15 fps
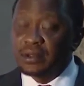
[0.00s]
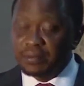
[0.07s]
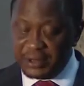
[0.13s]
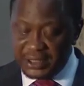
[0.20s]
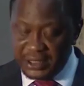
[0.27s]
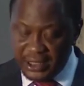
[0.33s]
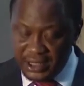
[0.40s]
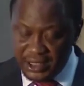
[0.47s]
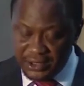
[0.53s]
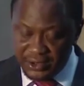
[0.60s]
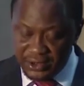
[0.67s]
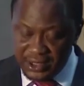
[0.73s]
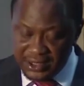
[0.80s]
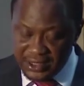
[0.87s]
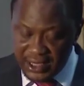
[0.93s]
pertaining to
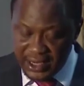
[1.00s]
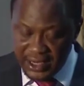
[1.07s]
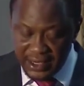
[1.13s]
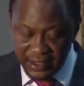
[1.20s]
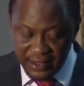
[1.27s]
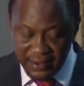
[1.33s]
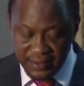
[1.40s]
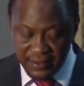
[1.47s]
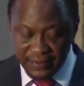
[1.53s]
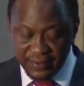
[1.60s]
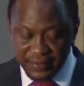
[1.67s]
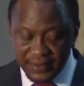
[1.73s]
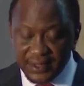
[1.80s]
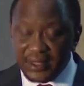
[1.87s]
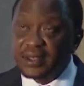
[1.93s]
design,
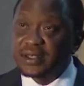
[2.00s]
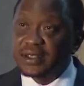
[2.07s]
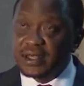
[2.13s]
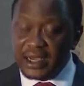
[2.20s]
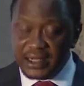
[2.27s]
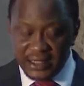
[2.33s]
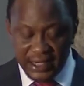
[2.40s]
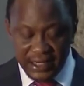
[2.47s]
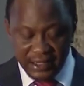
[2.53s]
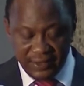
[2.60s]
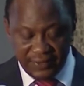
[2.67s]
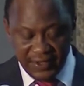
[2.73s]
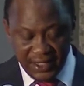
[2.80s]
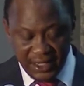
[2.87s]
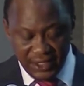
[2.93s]
site
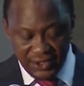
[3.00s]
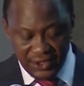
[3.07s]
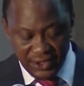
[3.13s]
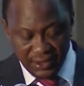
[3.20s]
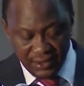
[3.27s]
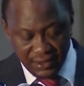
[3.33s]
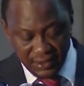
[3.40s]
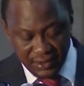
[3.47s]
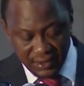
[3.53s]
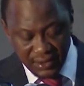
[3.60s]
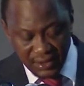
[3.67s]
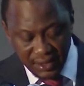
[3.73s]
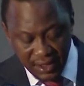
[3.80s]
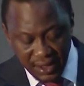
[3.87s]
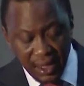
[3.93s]
identification,
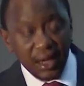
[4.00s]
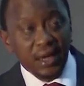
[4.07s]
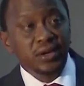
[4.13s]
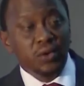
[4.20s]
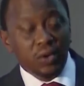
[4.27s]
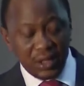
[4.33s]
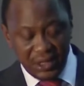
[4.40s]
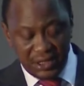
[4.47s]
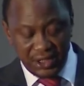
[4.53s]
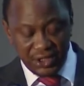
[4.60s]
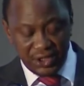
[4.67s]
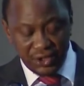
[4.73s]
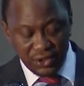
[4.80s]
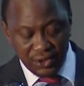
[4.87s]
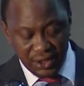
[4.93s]
and quality
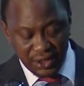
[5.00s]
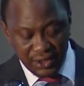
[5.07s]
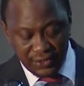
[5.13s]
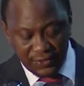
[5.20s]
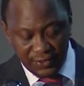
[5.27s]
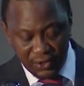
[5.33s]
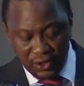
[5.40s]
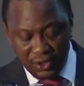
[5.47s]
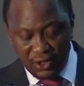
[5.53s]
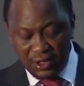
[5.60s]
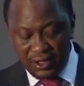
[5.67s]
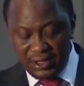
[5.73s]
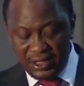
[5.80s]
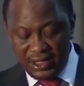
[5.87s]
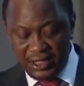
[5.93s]
assurance for
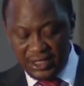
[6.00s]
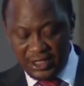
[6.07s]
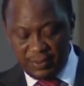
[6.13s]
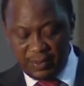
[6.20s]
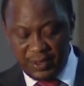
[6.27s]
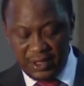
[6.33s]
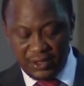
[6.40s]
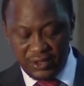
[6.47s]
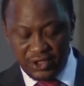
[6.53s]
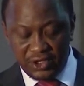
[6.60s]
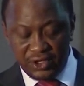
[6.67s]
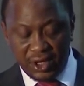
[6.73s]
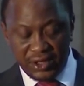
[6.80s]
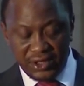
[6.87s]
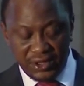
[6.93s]
all ESP
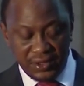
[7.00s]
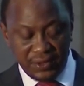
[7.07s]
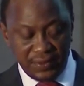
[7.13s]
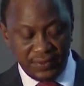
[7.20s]
construction.